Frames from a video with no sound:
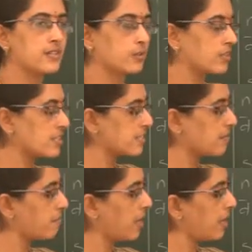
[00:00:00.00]
So this
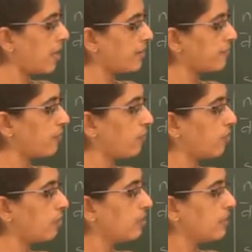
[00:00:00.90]
symbol and
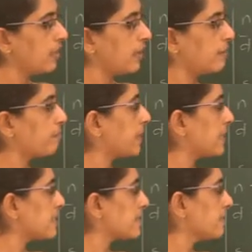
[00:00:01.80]
4 m
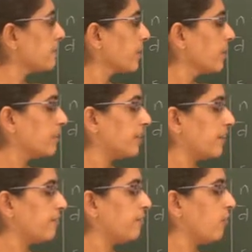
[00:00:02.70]
plus,
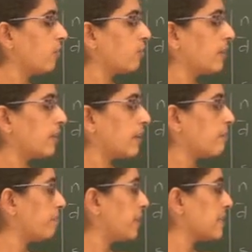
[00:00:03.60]
then
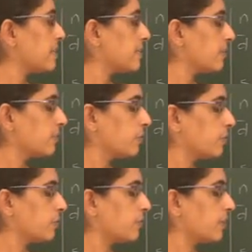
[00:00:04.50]
4m plus,
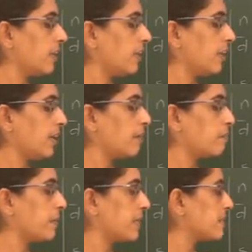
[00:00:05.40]

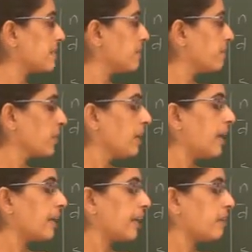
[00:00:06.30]
3m plus,
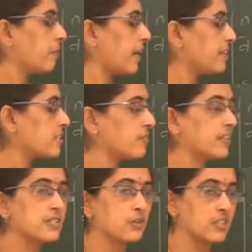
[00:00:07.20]
again minus
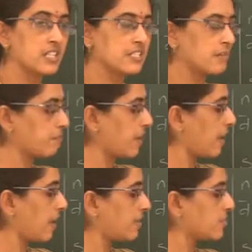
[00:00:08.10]
1, so this
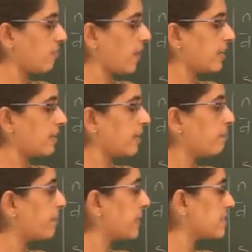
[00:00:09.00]
symbol and
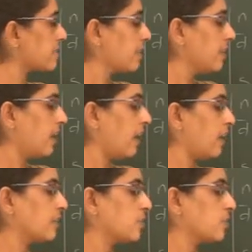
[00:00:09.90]
1m plus
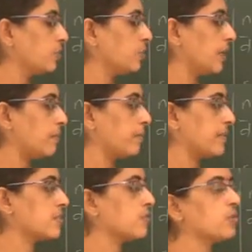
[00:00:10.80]
and 2m
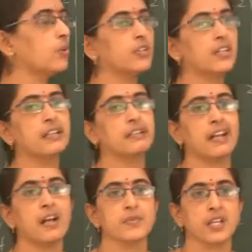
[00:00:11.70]
plus. So total 10
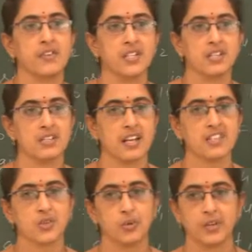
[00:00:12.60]
observations are
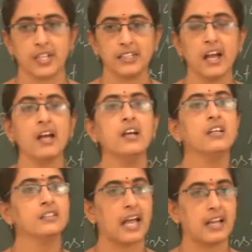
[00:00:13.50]
stored in the
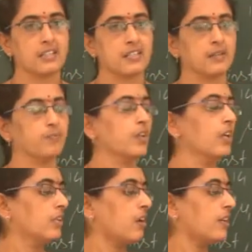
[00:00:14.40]
calc.
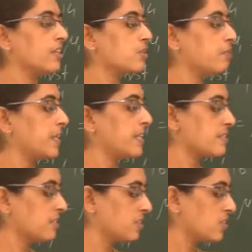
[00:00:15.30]
Now next
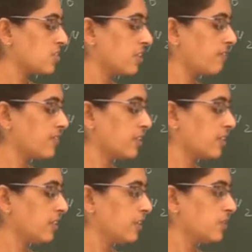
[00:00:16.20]
press shift
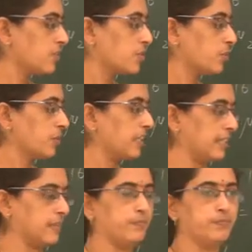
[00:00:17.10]
2
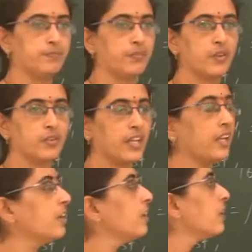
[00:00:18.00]
here. Okay.